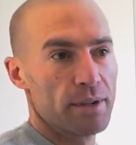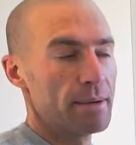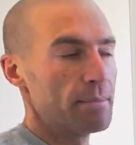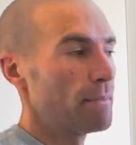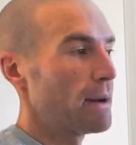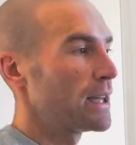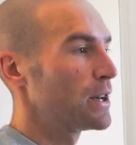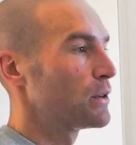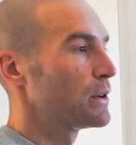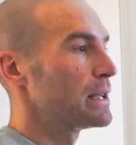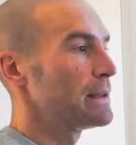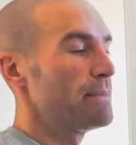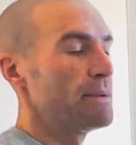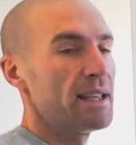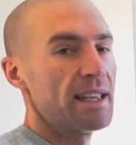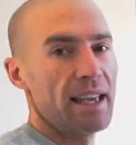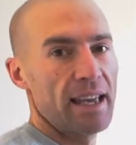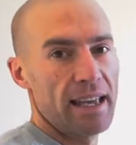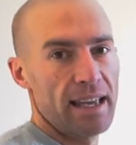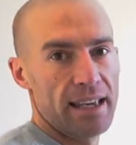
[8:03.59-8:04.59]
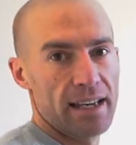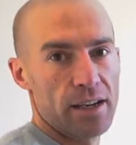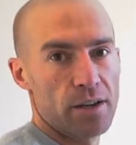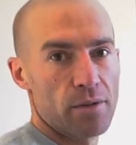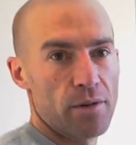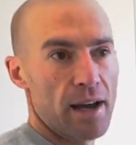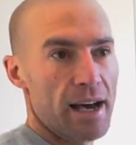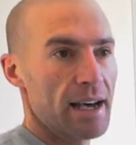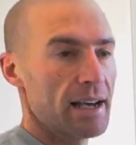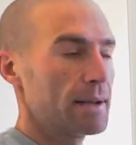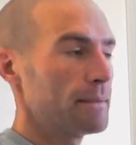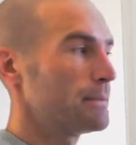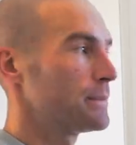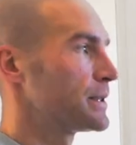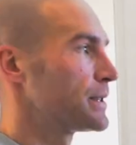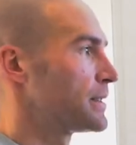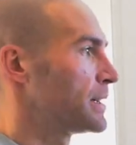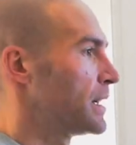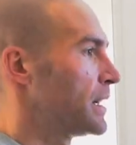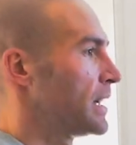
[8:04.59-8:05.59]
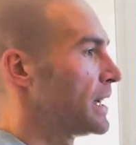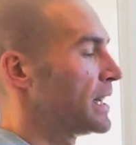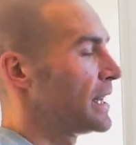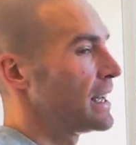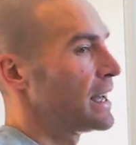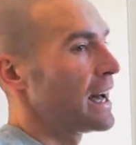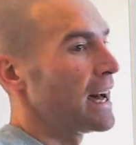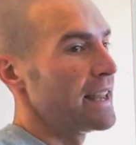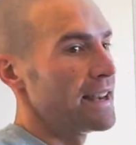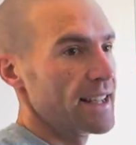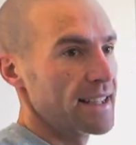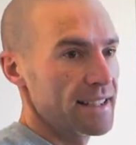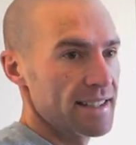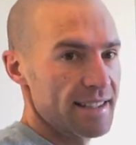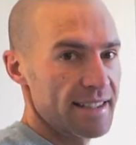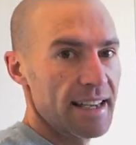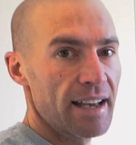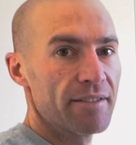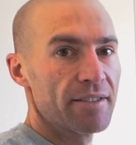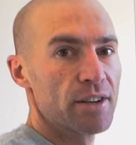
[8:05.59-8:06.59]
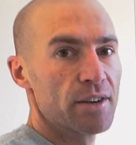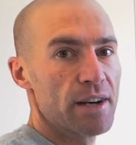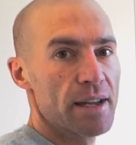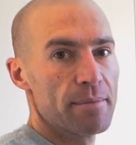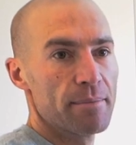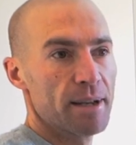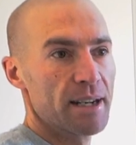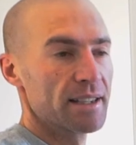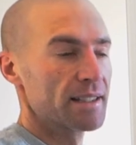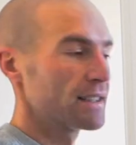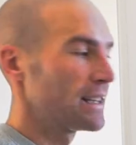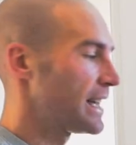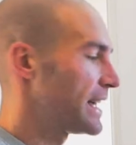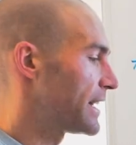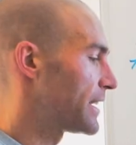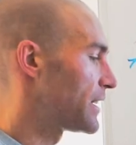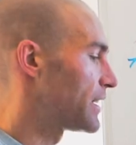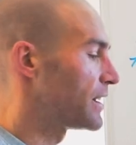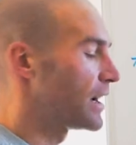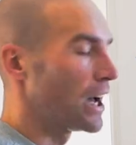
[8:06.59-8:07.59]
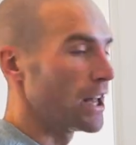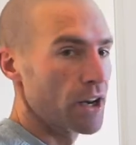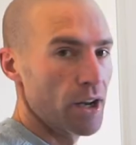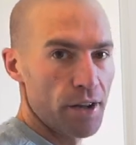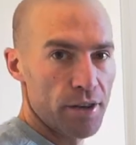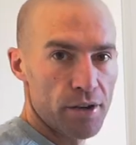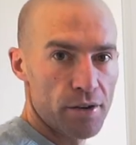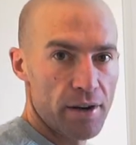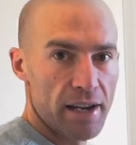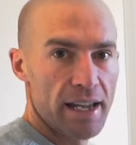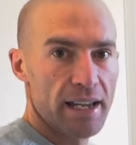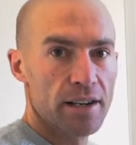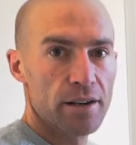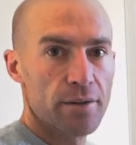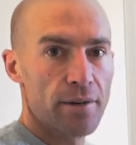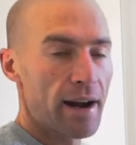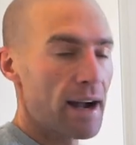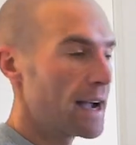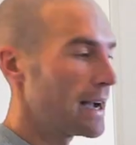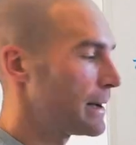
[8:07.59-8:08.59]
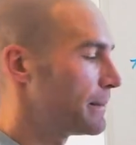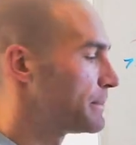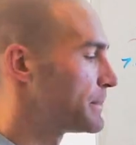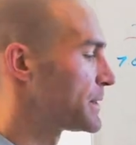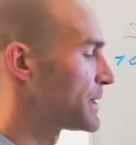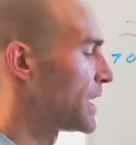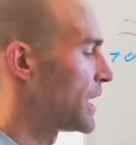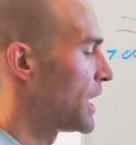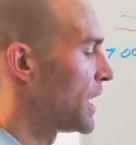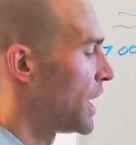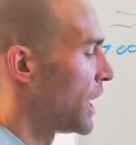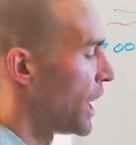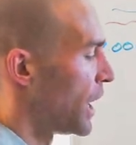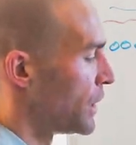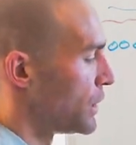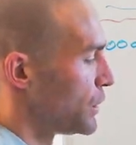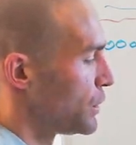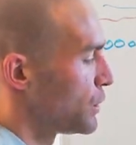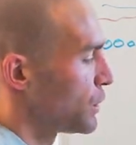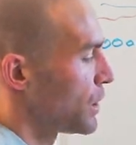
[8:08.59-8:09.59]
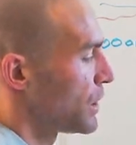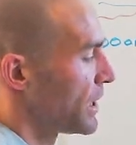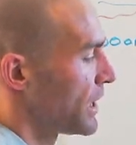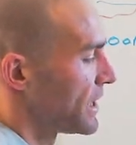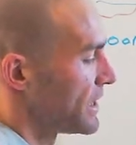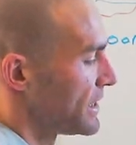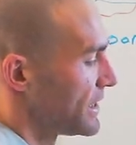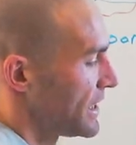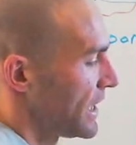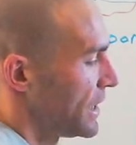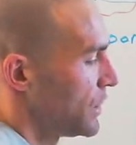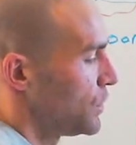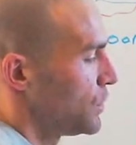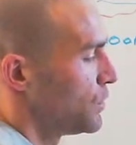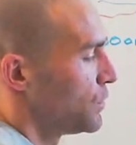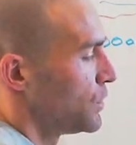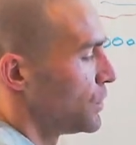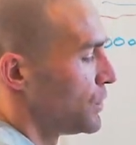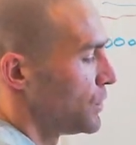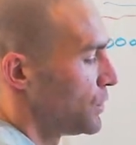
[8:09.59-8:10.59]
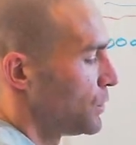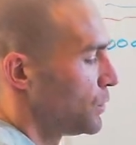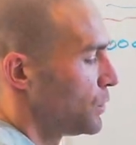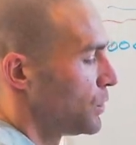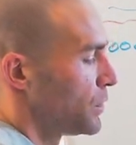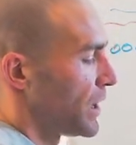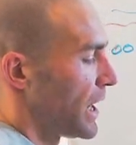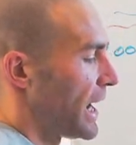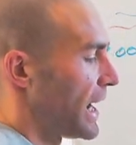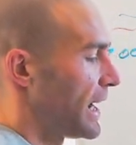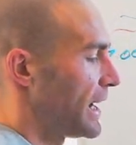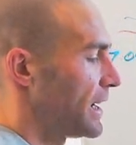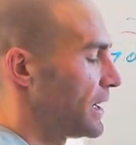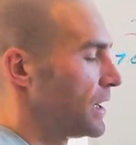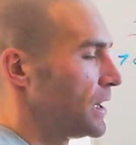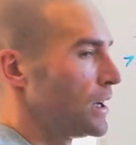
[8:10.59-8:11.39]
It might only be 8 grams, and then 7 or 8 minutes later, another 8 grams, and you can continue to do that